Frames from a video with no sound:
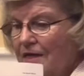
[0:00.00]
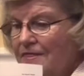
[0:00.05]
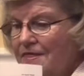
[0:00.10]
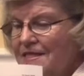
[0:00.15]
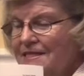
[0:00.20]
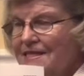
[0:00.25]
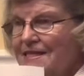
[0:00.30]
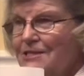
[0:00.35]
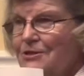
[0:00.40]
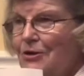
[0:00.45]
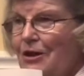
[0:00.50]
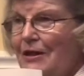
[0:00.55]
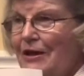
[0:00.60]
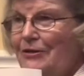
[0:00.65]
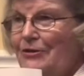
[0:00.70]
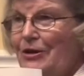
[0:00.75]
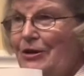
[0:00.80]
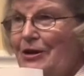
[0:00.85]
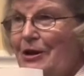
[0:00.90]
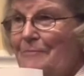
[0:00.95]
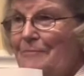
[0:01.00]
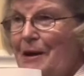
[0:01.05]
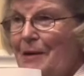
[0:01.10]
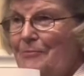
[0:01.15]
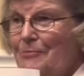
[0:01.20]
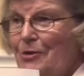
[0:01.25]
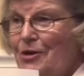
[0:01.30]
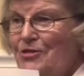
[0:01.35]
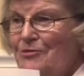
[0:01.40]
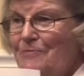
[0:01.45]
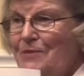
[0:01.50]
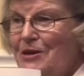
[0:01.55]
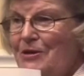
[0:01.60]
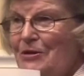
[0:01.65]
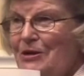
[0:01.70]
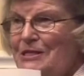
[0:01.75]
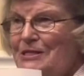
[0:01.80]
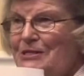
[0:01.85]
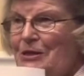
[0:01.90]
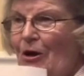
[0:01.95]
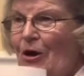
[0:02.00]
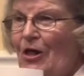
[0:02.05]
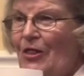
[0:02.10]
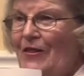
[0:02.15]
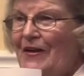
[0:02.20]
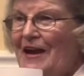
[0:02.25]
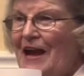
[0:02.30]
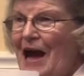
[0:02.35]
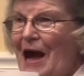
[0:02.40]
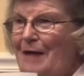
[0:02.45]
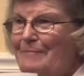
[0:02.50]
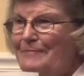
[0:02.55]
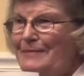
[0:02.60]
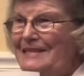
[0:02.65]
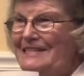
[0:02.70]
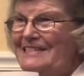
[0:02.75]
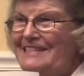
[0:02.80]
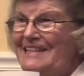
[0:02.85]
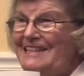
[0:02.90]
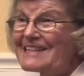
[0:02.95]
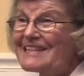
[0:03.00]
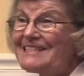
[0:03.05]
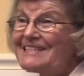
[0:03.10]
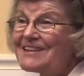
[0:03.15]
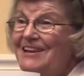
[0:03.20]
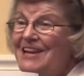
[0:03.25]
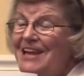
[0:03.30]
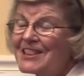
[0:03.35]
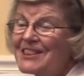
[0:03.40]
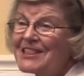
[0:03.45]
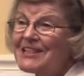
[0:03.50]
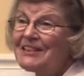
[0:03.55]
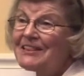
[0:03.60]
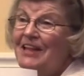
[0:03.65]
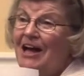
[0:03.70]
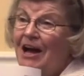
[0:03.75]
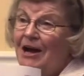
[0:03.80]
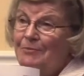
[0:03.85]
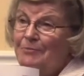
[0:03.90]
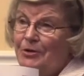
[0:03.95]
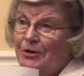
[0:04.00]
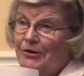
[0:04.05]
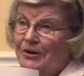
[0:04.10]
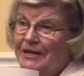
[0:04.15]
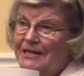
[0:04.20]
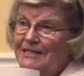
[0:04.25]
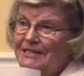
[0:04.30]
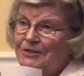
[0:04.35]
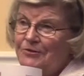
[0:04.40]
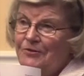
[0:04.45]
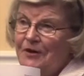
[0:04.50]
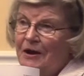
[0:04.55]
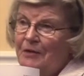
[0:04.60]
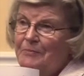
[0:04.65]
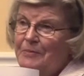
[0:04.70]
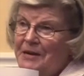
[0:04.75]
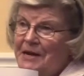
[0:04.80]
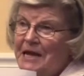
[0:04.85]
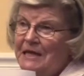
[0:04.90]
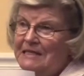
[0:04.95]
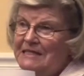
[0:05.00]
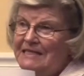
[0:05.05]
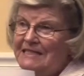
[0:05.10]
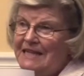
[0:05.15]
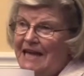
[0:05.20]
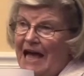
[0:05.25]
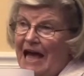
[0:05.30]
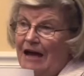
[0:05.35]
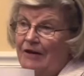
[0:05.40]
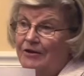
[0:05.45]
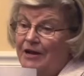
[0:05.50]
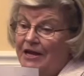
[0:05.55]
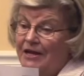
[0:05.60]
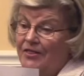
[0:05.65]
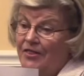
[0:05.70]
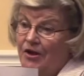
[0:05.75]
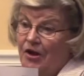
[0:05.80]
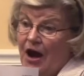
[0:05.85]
This is all I could come up with because all the copies in the libraries around Pinellas County,